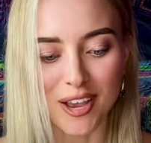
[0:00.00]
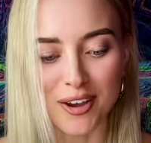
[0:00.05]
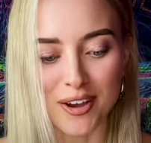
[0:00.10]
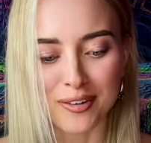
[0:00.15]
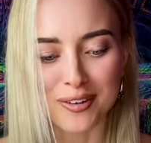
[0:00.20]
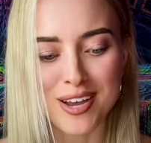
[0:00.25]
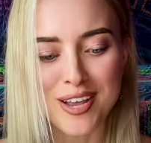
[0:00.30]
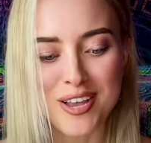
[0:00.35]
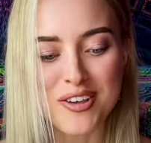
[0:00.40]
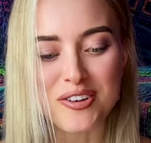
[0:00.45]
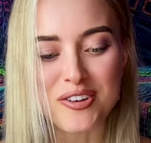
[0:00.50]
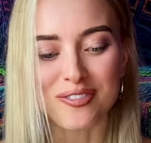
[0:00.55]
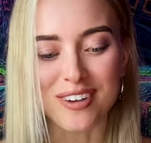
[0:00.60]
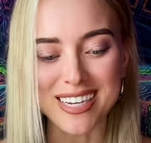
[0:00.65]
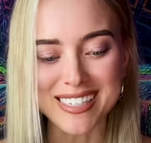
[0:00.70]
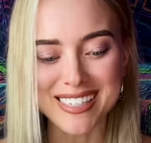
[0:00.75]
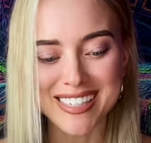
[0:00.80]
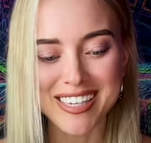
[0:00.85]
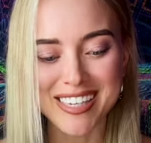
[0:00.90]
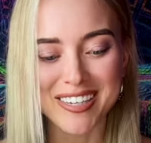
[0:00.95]
So
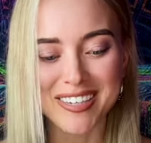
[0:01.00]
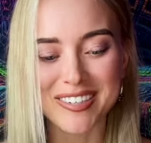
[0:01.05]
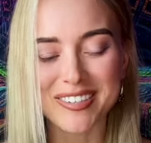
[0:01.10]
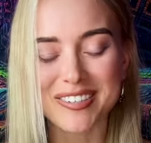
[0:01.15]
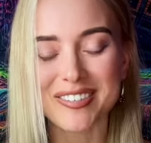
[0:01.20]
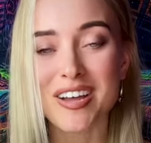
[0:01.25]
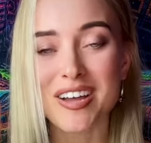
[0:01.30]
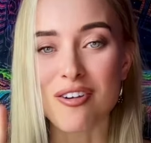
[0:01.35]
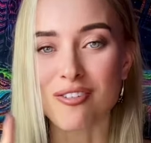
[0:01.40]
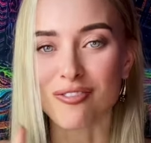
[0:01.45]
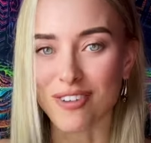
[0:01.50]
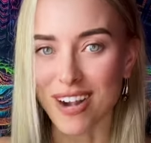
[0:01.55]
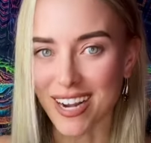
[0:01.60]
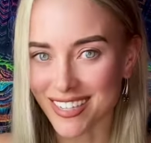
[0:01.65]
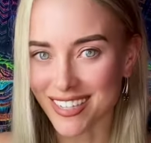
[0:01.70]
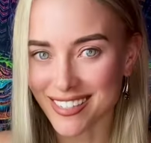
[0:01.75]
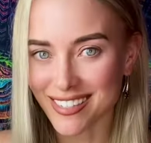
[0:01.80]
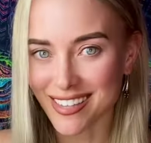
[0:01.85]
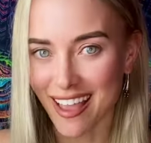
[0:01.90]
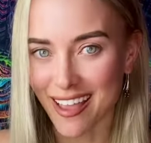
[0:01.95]
rescue,
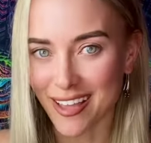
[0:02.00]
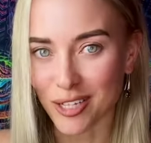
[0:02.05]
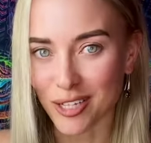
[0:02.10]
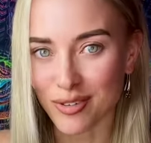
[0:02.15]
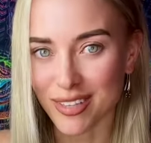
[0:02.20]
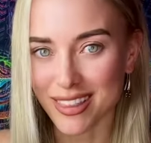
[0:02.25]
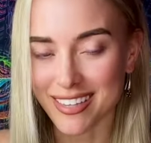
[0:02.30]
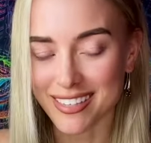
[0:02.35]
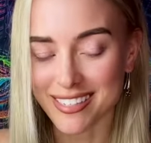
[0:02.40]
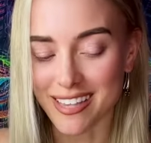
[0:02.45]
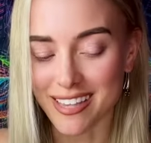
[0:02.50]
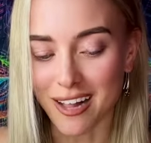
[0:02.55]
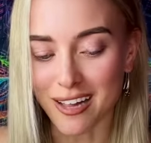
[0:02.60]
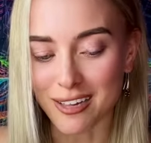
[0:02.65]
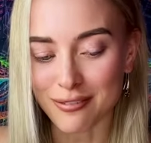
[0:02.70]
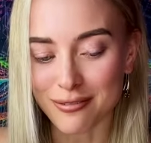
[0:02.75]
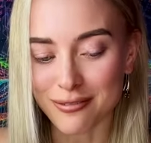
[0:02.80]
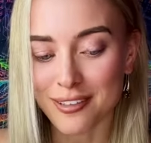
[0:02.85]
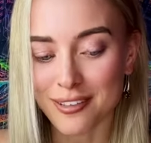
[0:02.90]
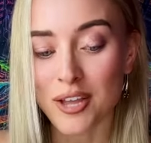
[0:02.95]
reconcile with the
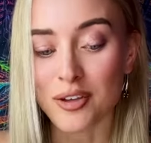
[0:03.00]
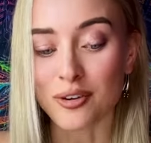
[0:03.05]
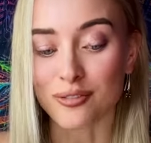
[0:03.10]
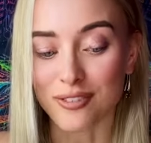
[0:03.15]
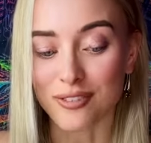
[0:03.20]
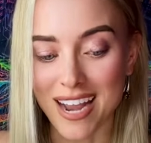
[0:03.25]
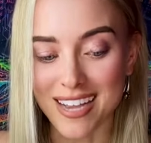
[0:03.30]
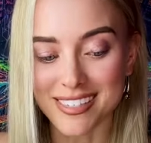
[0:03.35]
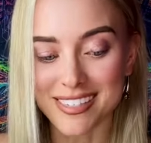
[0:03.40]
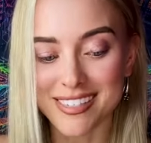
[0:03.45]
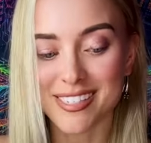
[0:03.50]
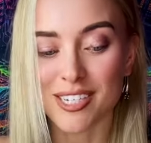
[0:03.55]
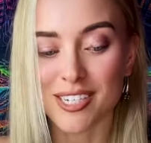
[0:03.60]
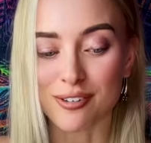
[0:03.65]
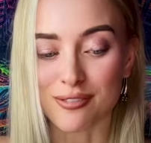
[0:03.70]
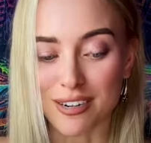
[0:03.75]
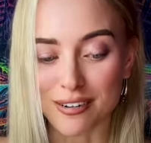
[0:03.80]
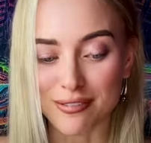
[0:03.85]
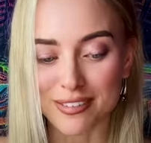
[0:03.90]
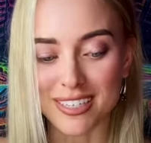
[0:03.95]
self, rest,
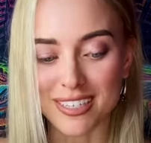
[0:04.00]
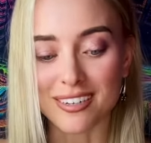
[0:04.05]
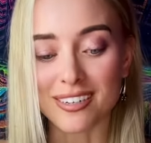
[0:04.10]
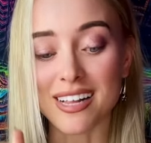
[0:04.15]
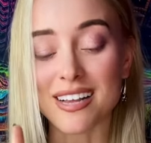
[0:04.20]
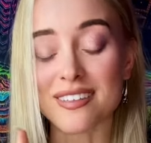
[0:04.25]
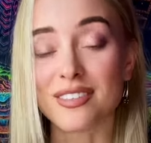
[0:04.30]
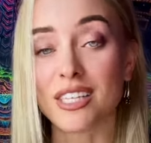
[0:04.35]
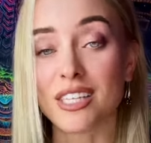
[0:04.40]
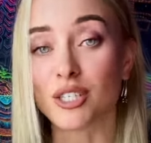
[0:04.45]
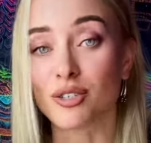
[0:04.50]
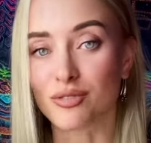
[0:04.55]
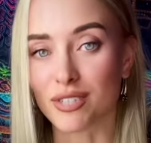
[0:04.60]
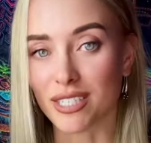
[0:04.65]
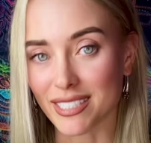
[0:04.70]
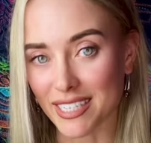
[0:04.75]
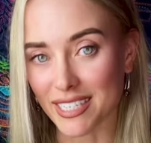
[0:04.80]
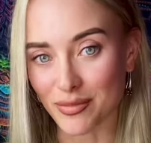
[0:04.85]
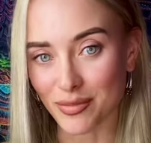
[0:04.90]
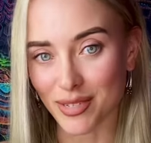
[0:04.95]
reveal, and then you
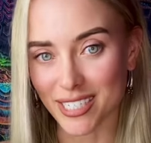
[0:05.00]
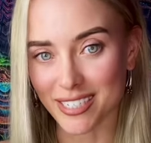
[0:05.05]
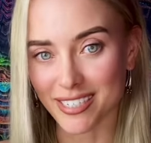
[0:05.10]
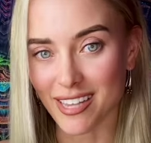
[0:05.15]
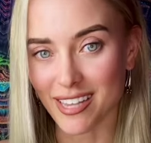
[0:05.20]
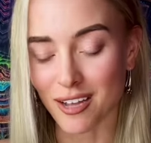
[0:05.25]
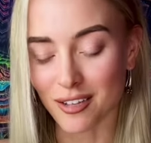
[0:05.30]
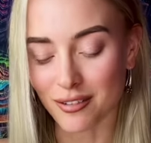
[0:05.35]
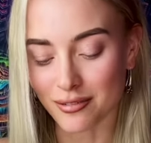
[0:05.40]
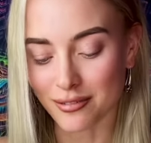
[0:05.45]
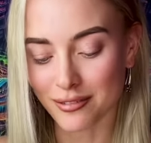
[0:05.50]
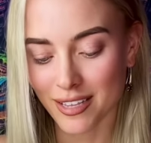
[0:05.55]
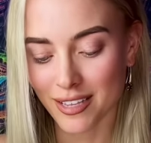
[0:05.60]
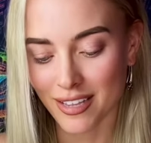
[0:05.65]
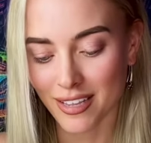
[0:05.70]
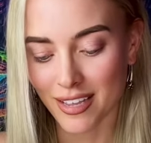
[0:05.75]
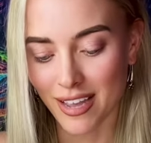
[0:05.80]
redeem yourself.